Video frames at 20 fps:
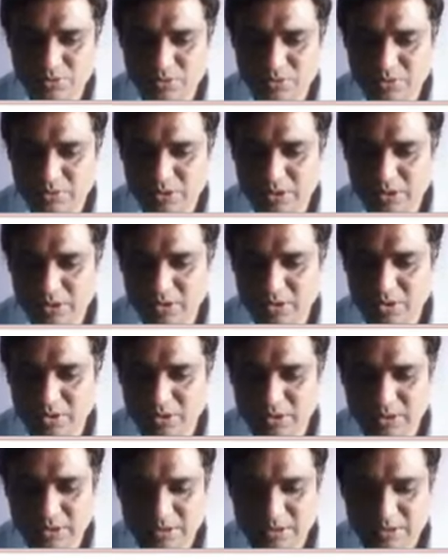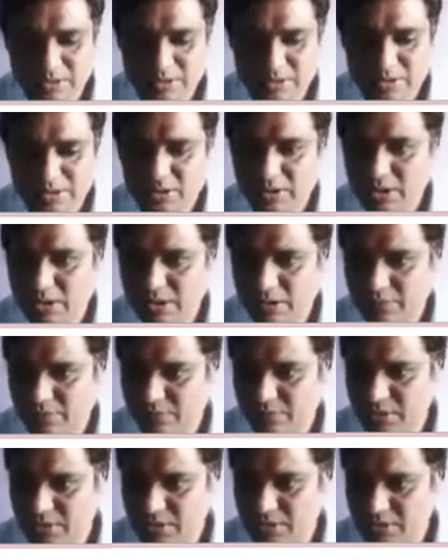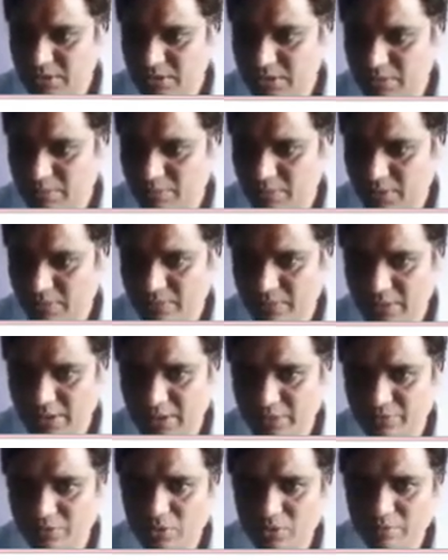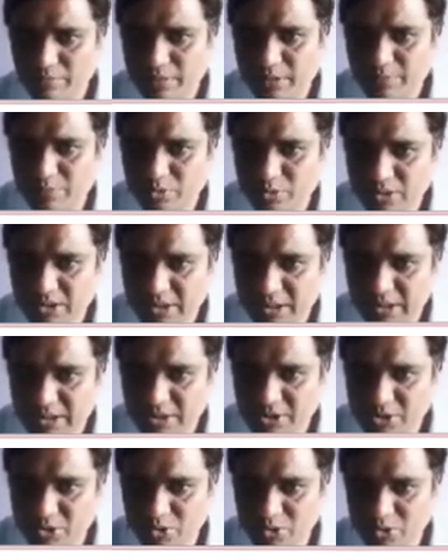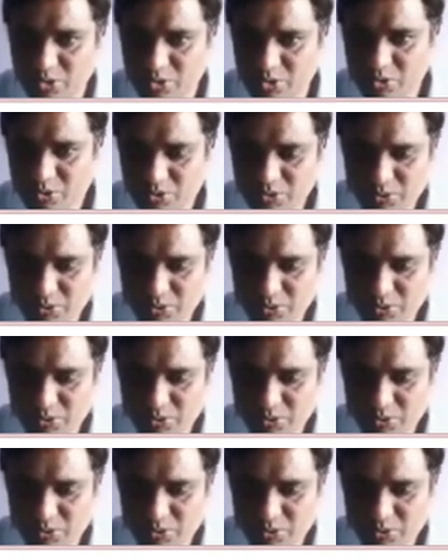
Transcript: I got it after simplified form by putting ISC also.